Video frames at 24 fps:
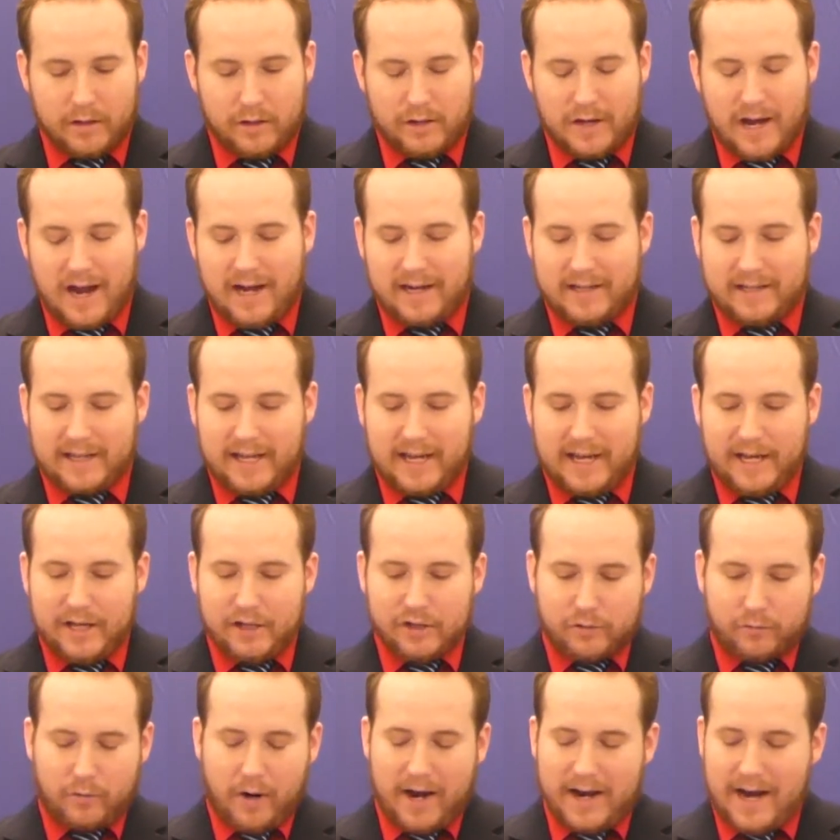You got
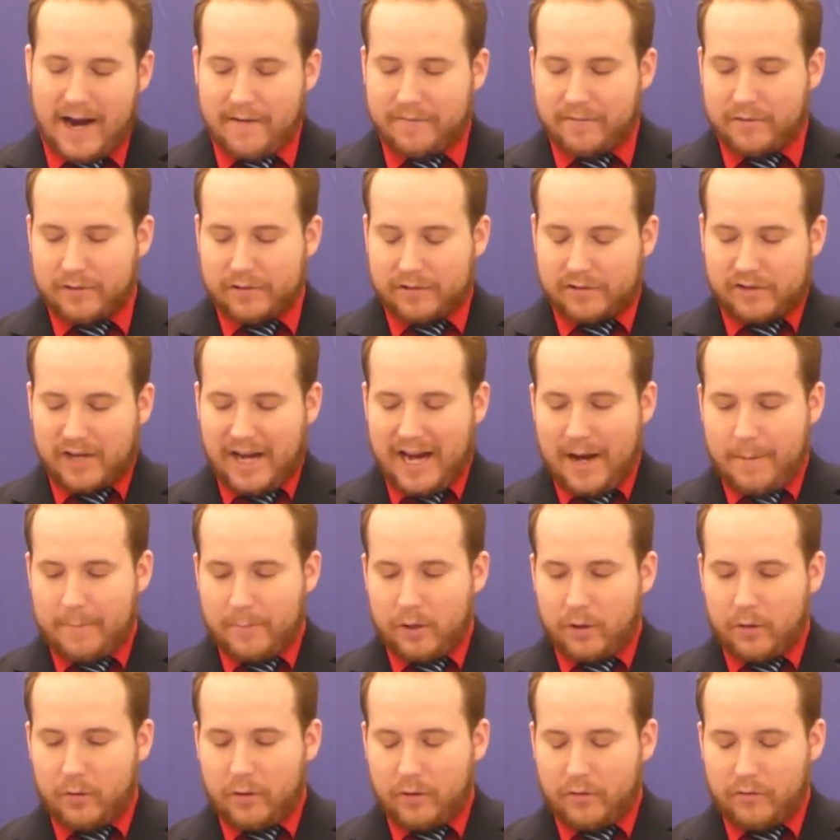Kings right after
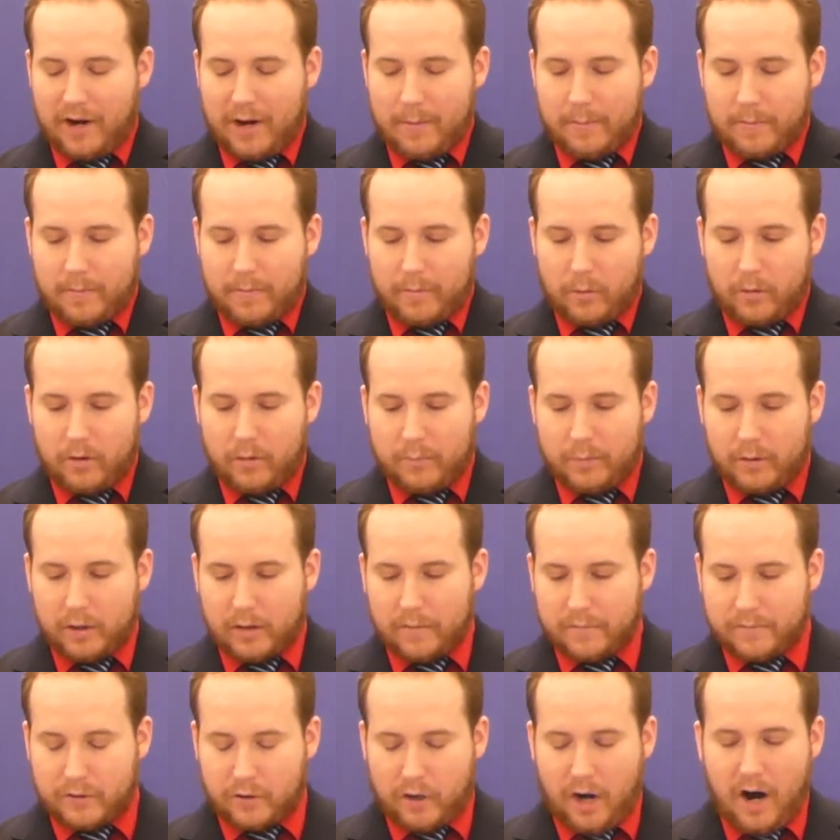Samuel and right before the book
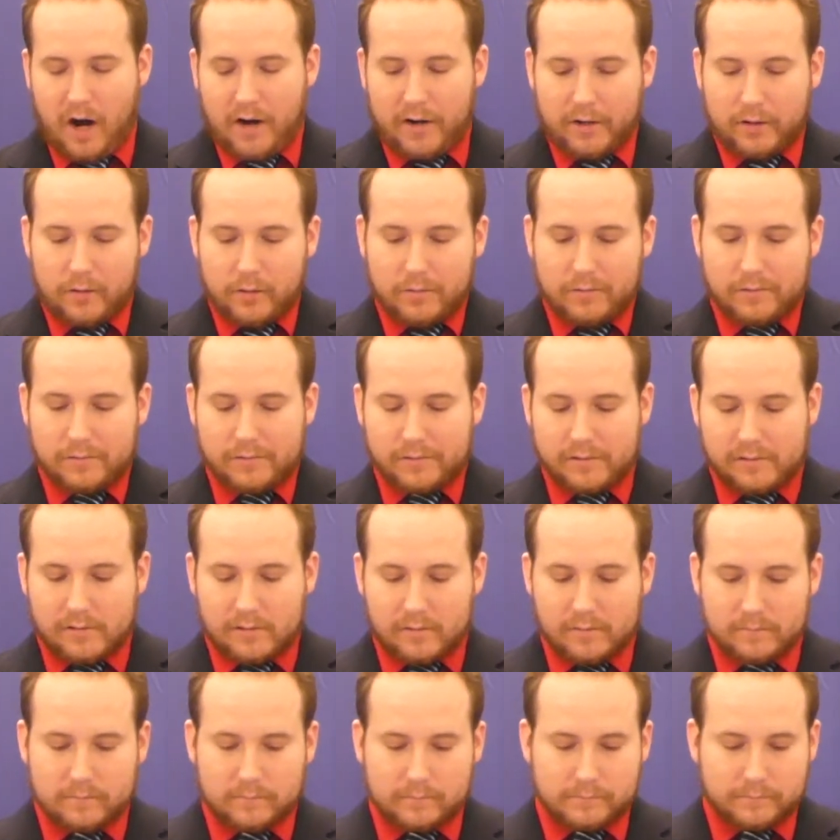of
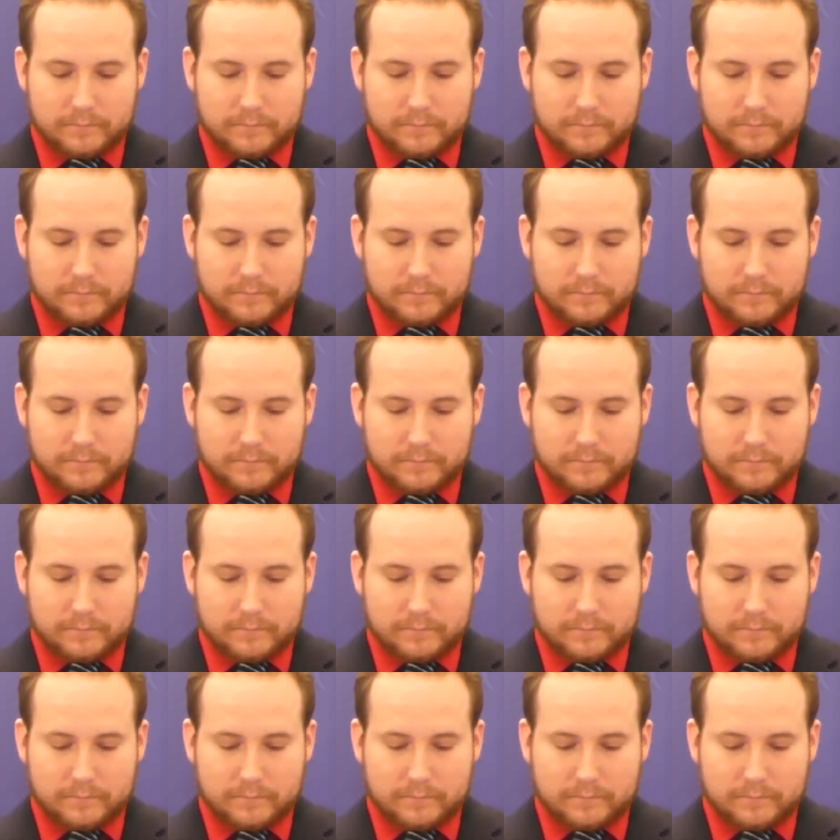Chronicles.